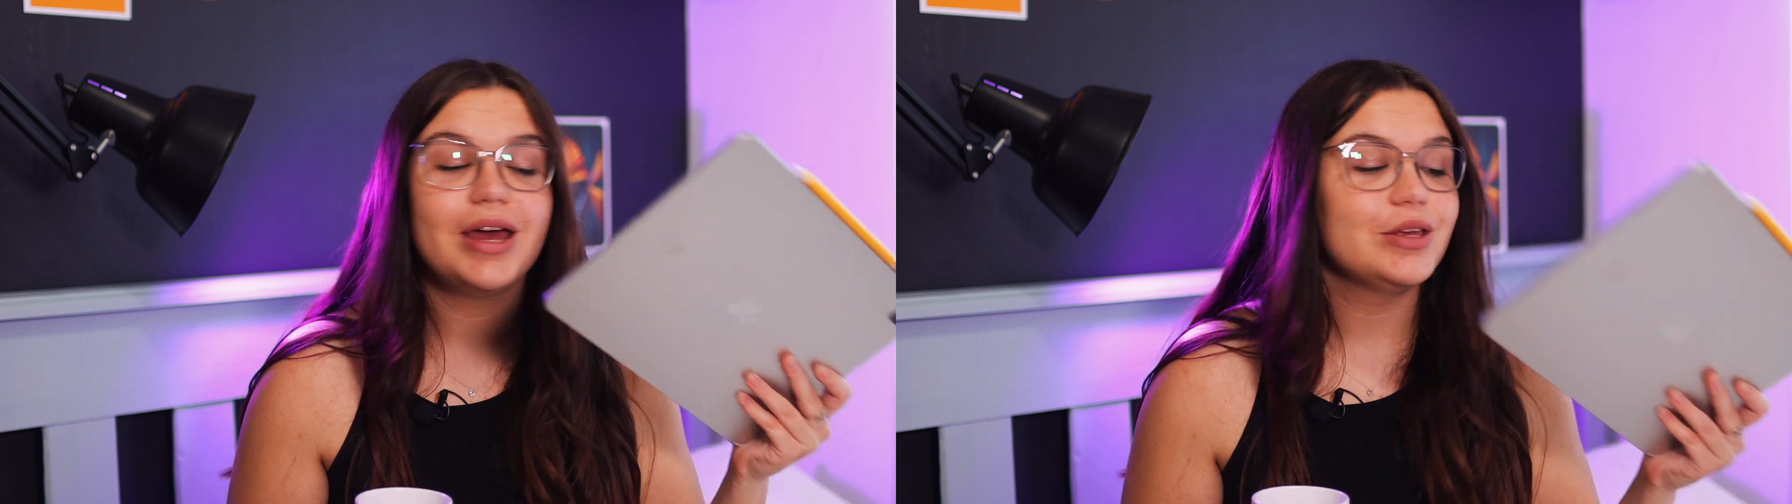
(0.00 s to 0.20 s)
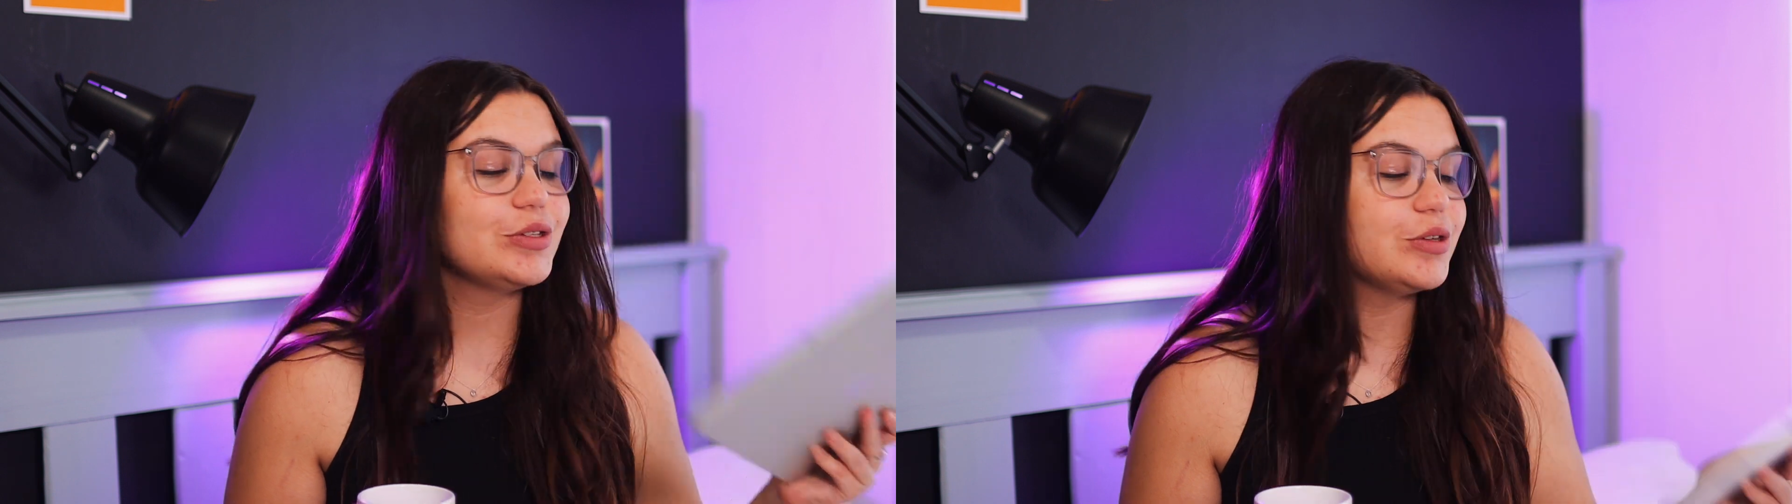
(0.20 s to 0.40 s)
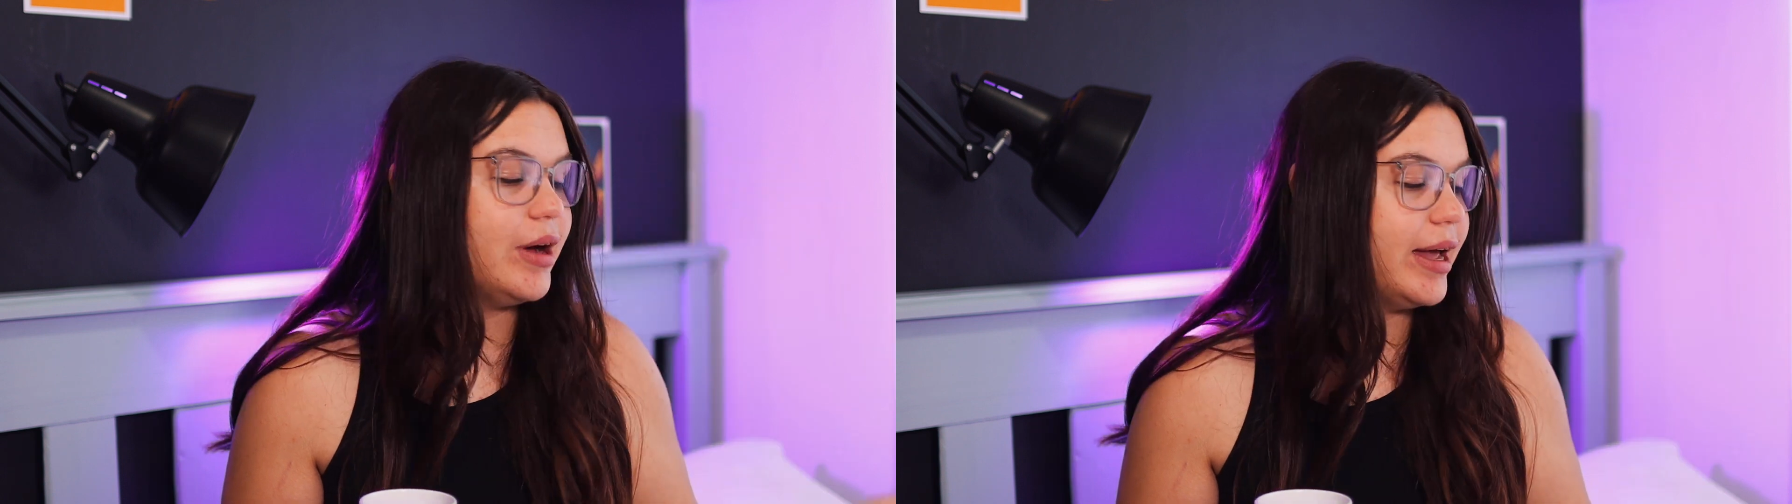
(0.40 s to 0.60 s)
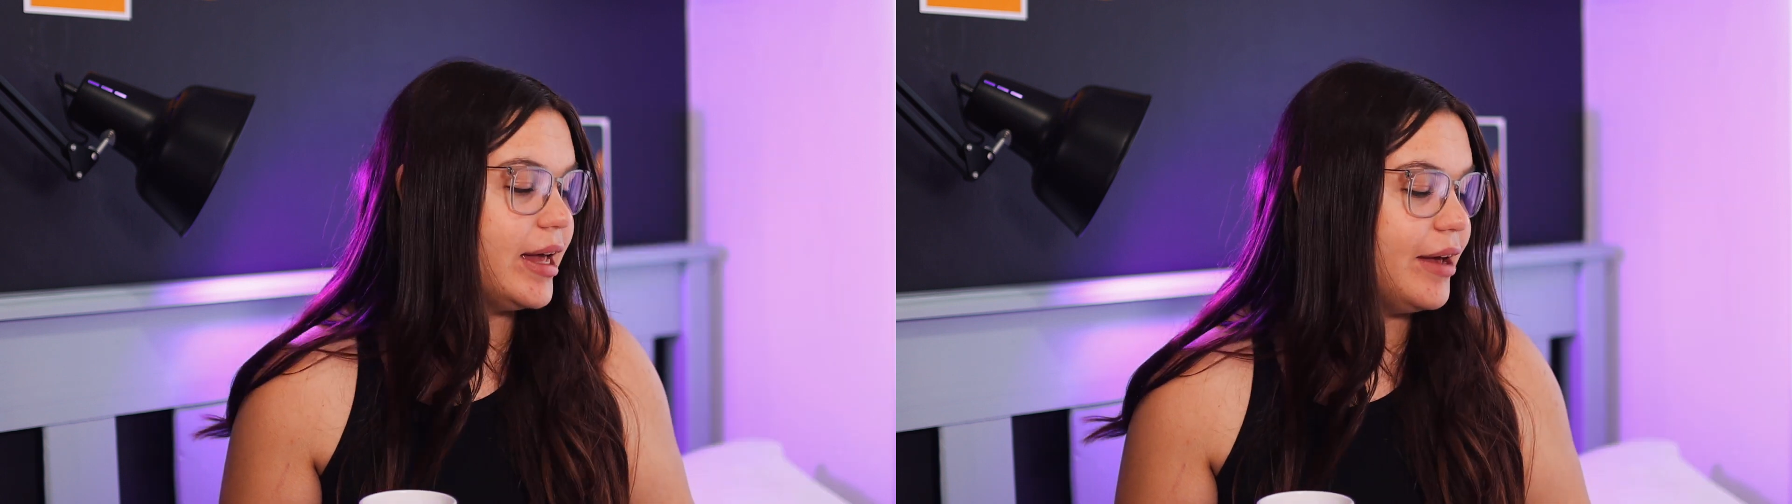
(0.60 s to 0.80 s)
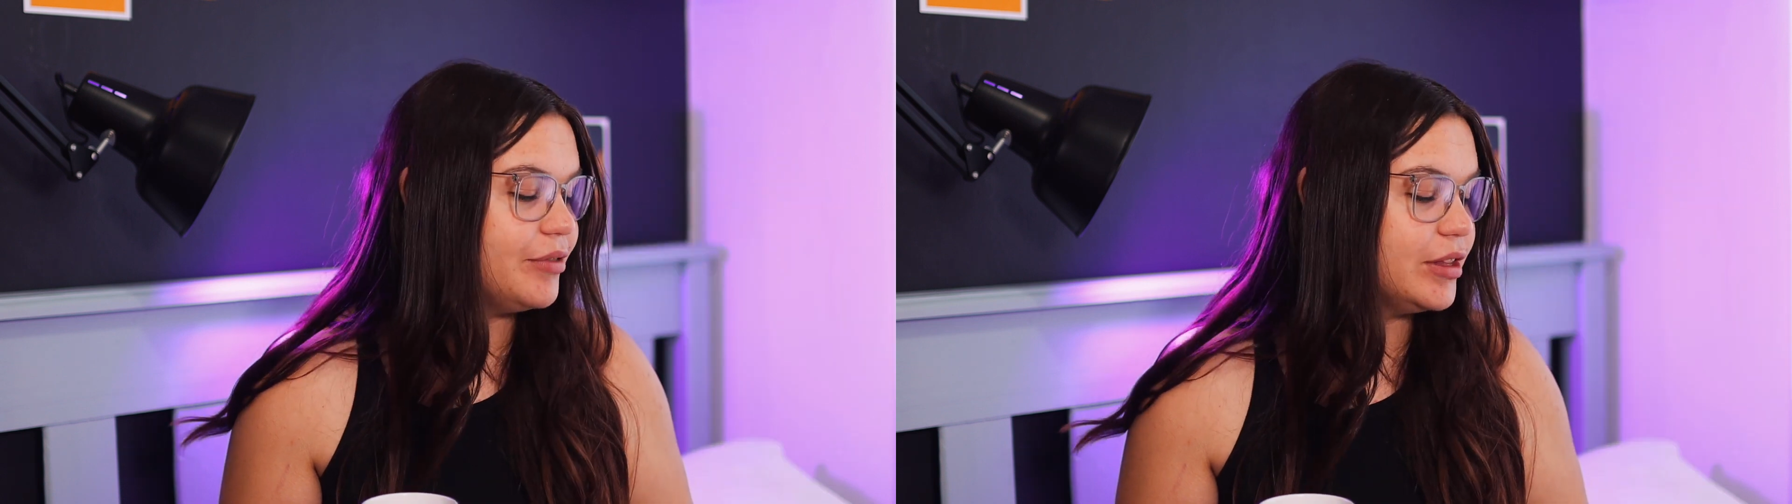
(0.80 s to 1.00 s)
So I
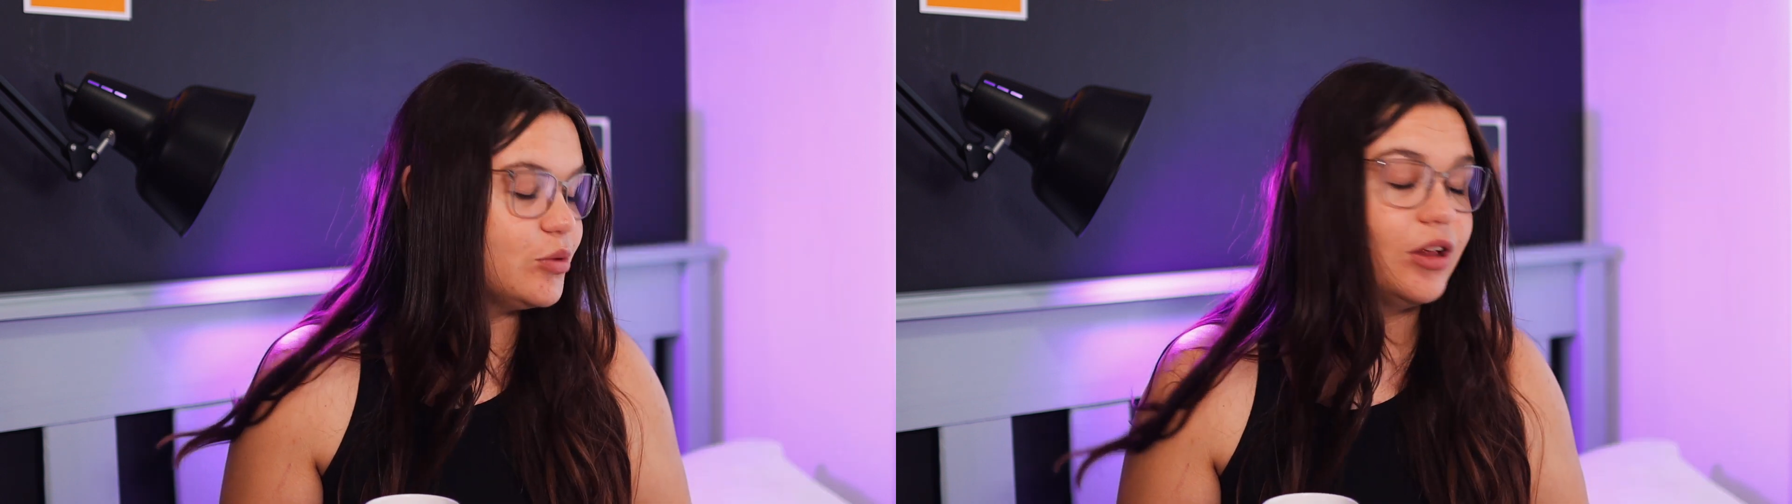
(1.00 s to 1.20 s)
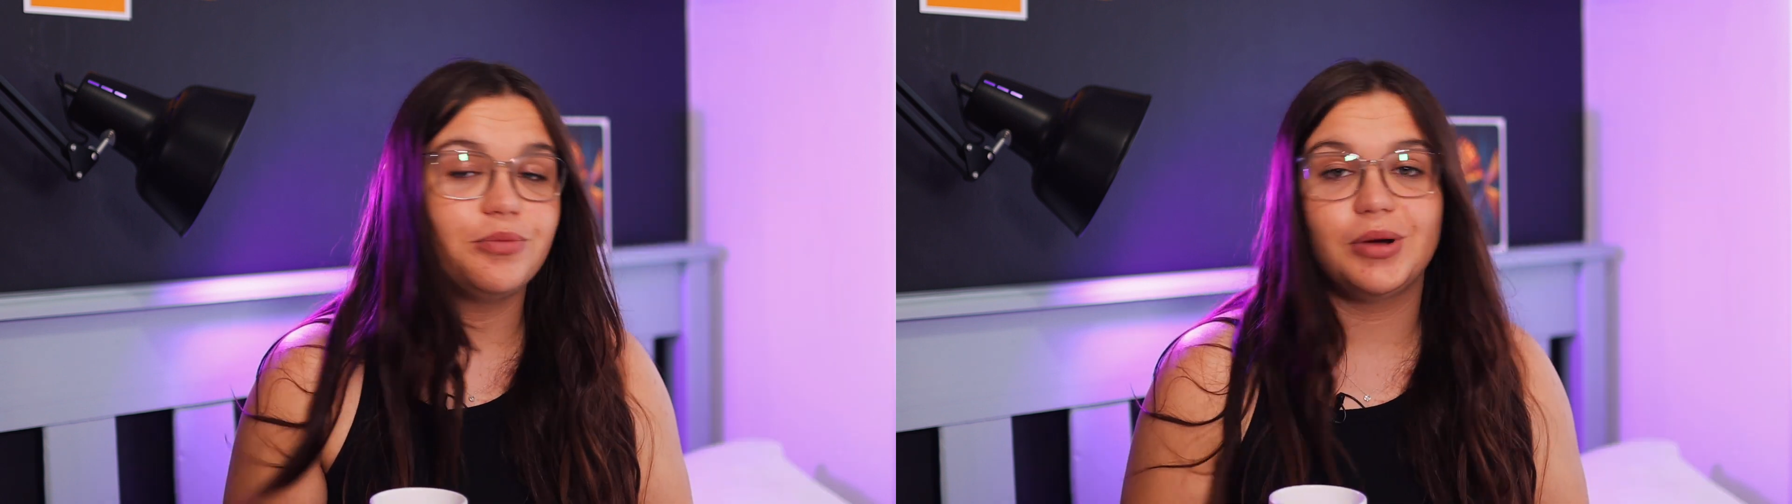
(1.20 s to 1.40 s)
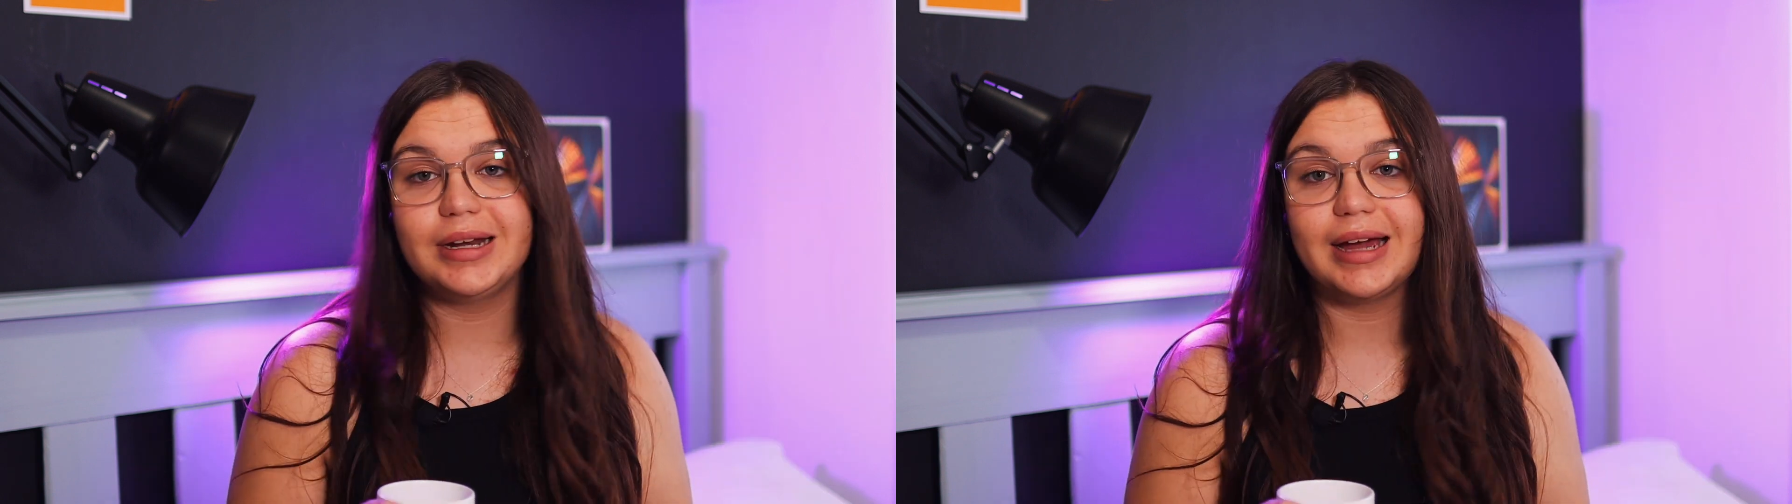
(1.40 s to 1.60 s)
have the twelve point